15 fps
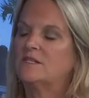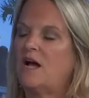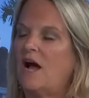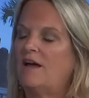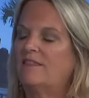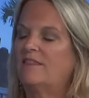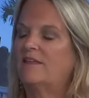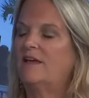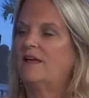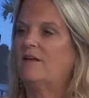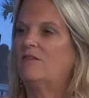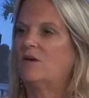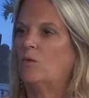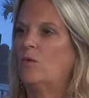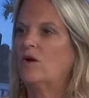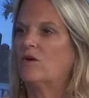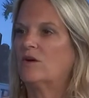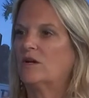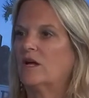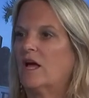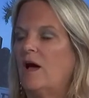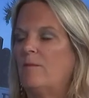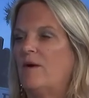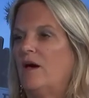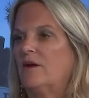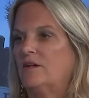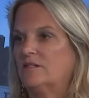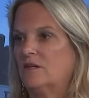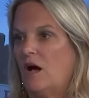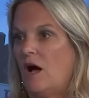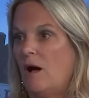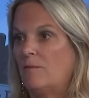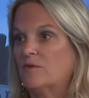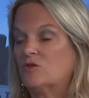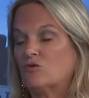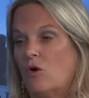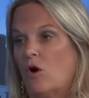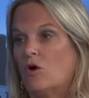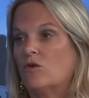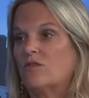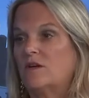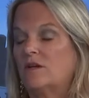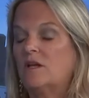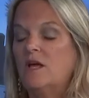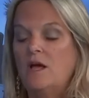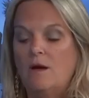I think that we are going to come out on top stronger than